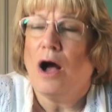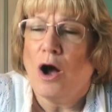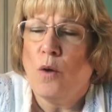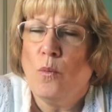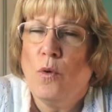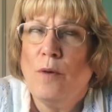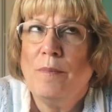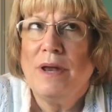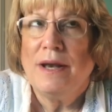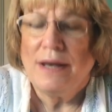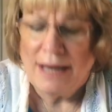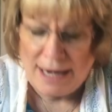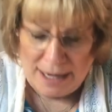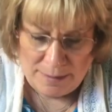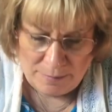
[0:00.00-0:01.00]
a woman
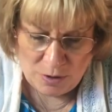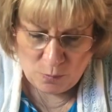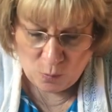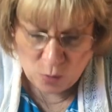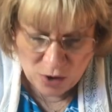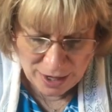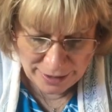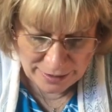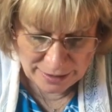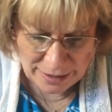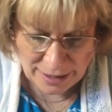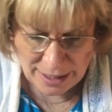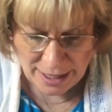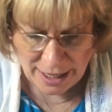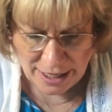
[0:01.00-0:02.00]
named
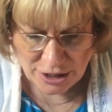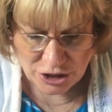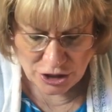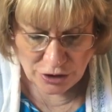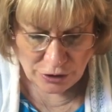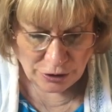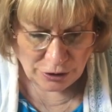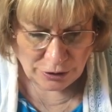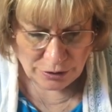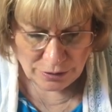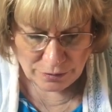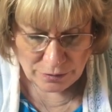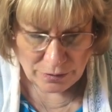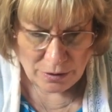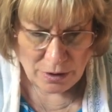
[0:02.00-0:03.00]
Wanda, and her
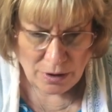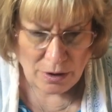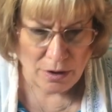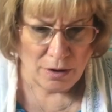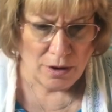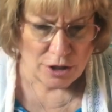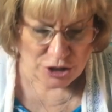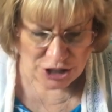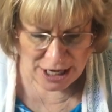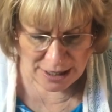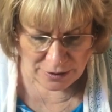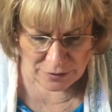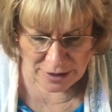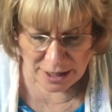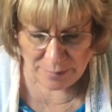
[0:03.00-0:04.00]

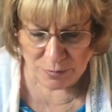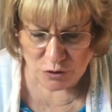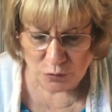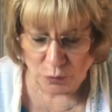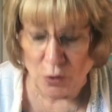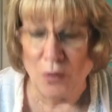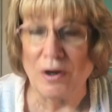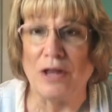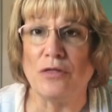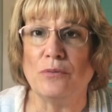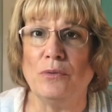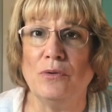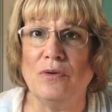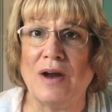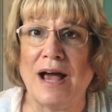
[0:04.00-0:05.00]
channel name is Rolling
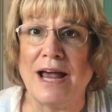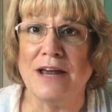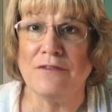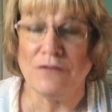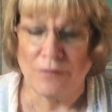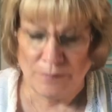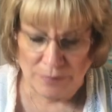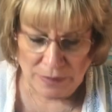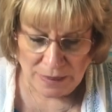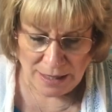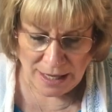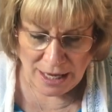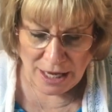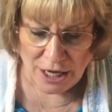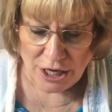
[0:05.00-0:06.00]
Through Life.
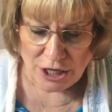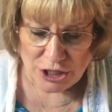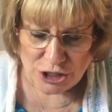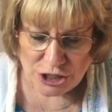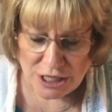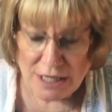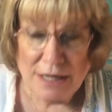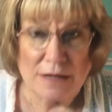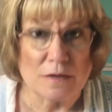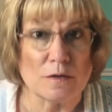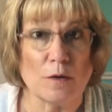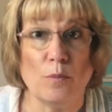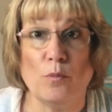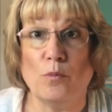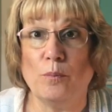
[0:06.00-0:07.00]
She does
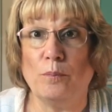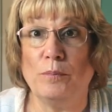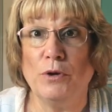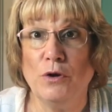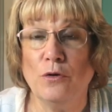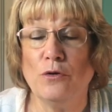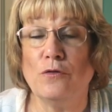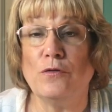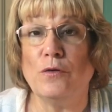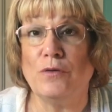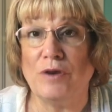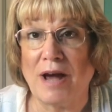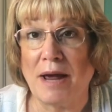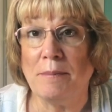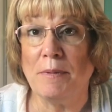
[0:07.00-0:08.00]
some beautiful
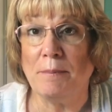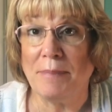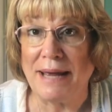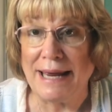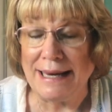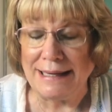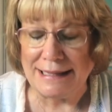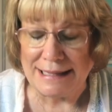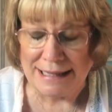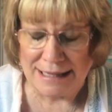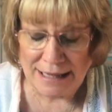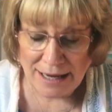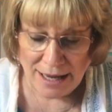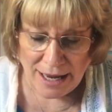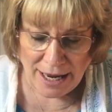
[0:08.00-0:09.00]
diamond
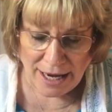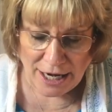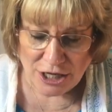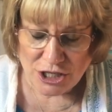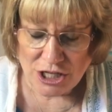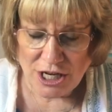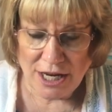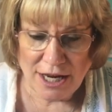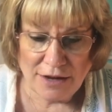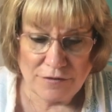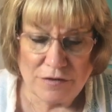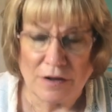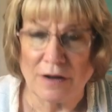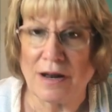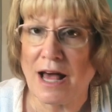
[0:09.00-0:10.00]
painting, and she
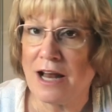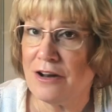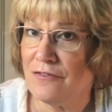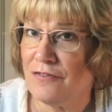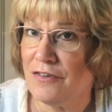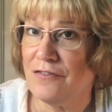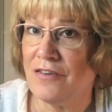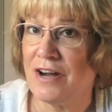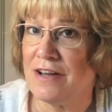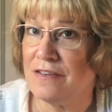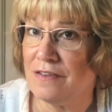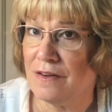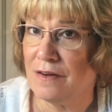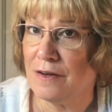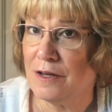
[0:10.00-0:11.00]
gives a lot of
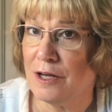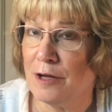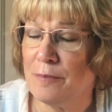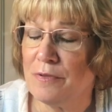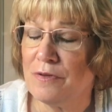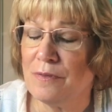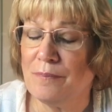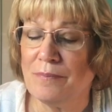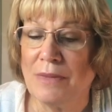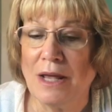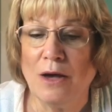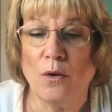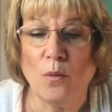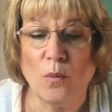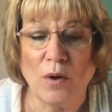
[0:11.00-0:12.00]
advice and tips.
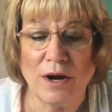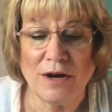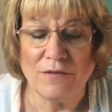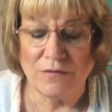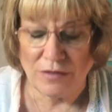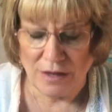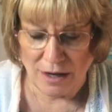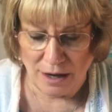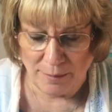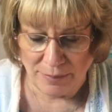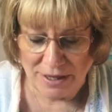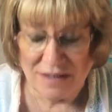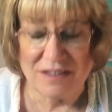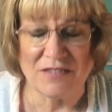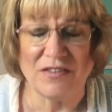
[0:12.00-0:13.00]
One of the
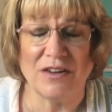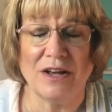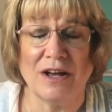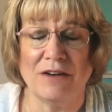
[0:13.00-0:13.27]
piece of